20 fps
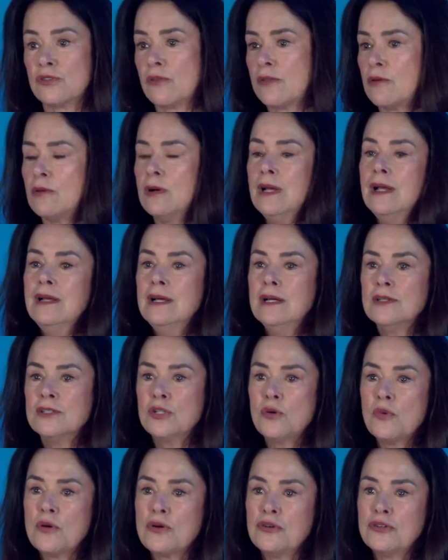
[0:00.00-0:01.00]
there are
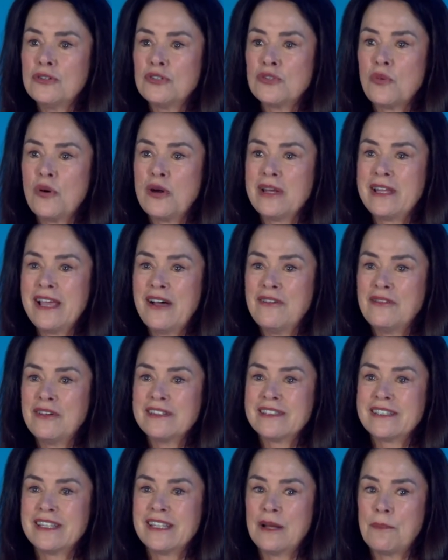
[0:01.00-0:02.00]
220 of
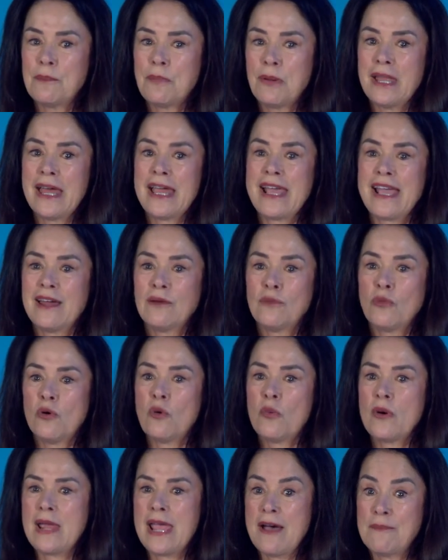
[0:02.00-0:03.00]
us in a plan where
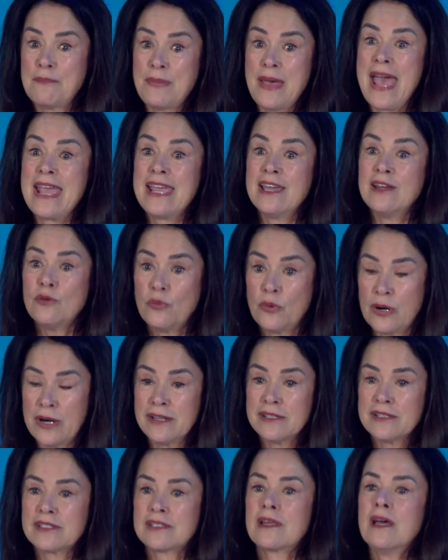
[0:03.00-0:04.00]
we have pay at
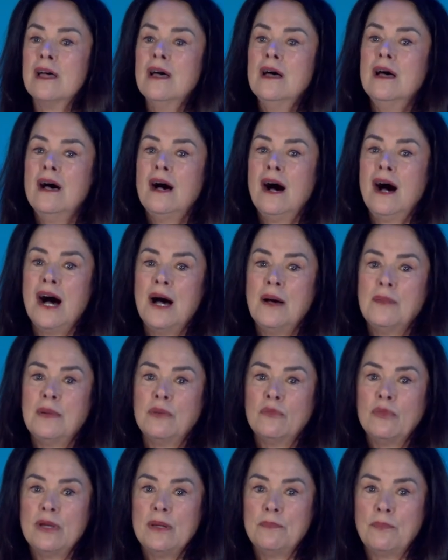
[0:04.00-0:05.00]
risk,
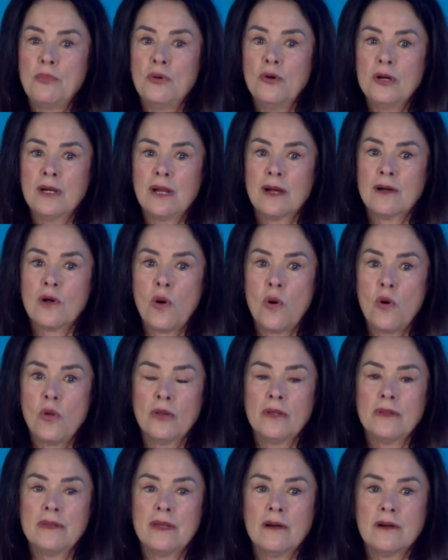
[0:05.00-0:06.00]
and we put a
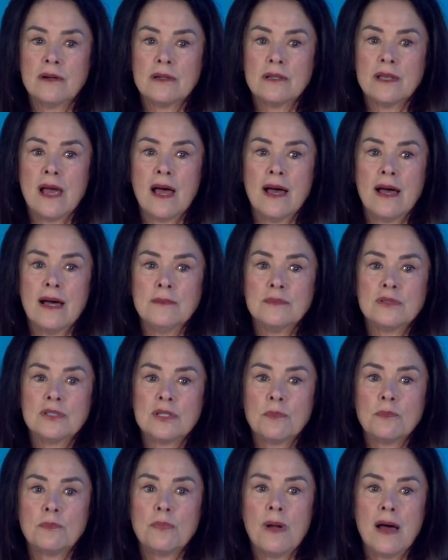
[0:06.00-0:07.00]
goal in there
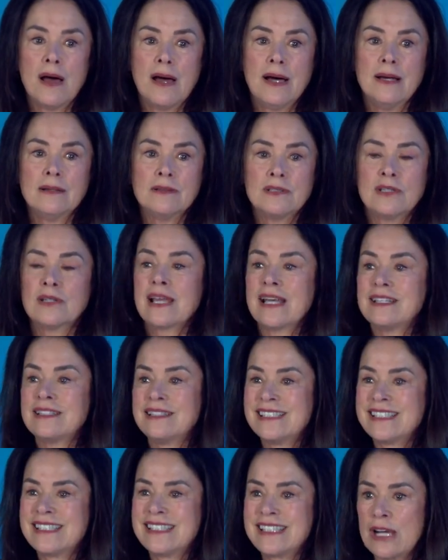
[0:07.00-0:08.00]
to get
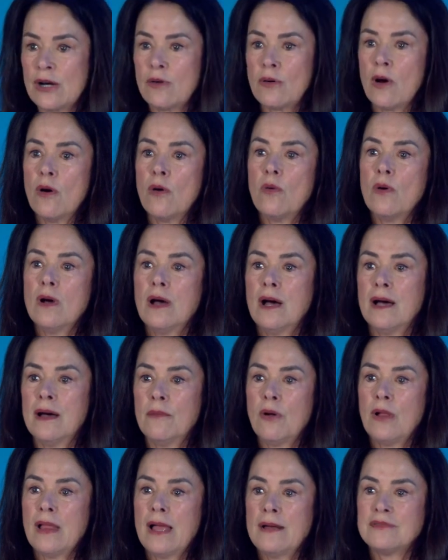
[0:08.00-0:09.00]
to zero.
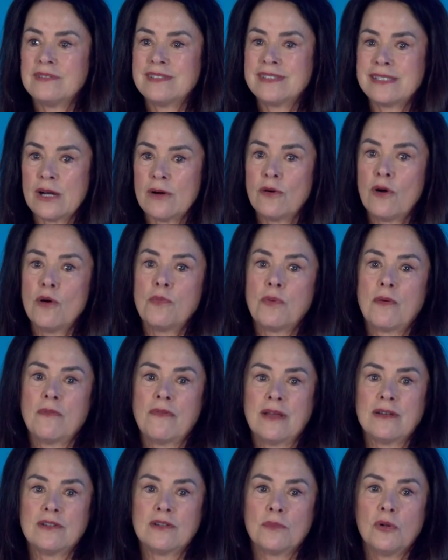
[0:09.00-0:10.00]
We'll have zero
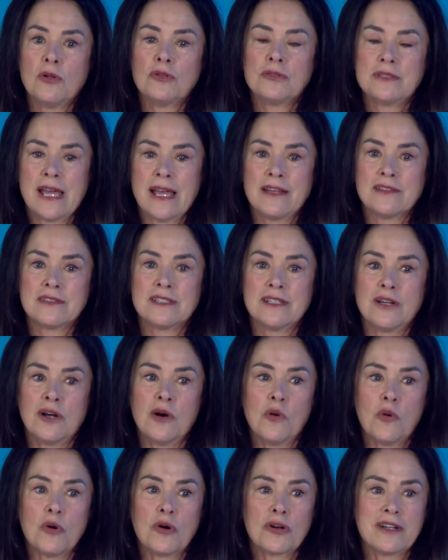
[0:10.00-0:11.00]
preventable deaths in our
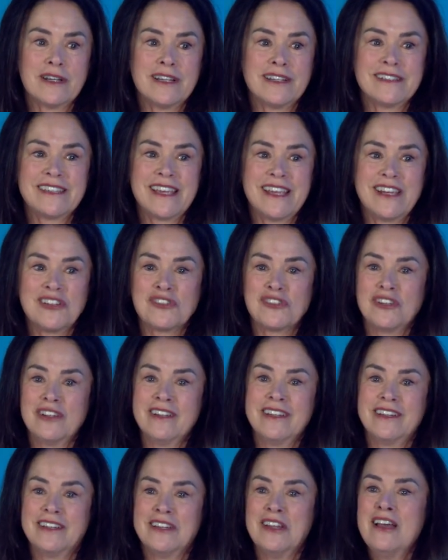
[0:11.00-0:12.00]

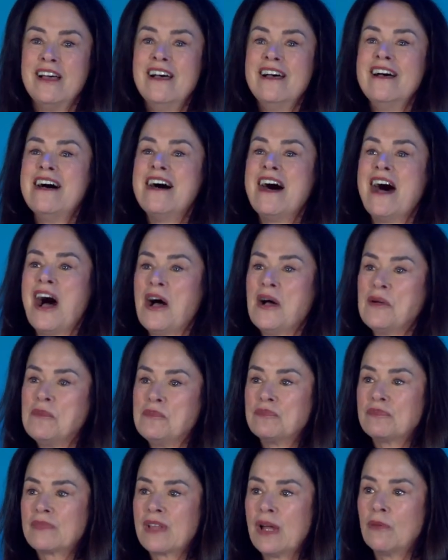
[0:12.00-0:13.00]
organization.
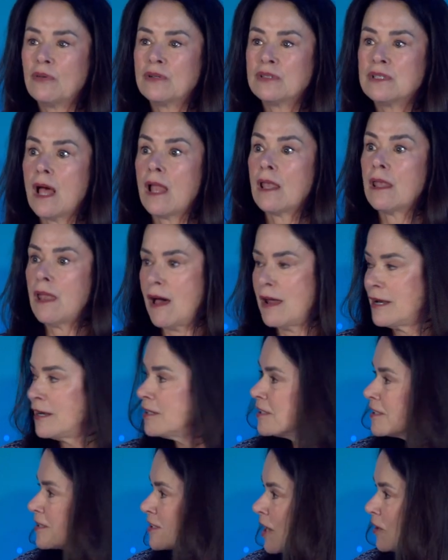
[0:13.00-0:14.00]
And there was a lot of
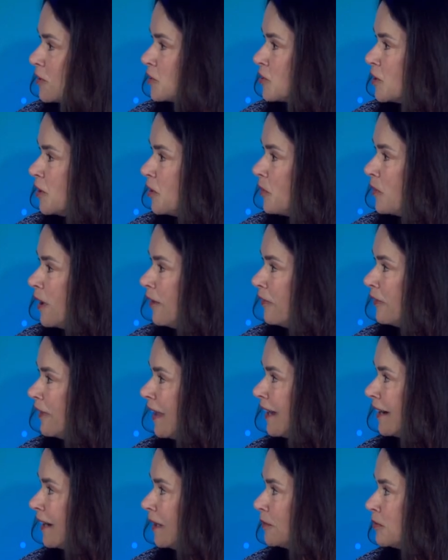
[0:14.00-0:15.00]
discussion around
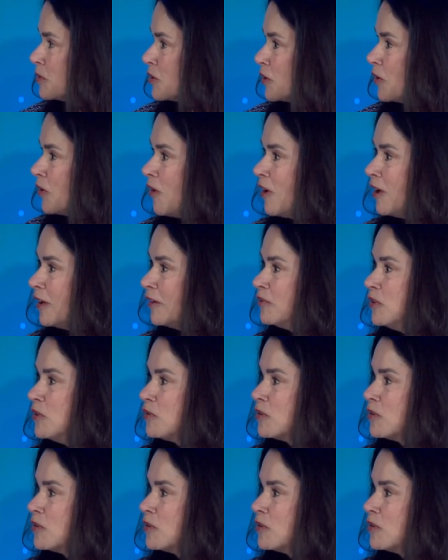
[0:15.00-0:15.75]
that. I'm sure all of you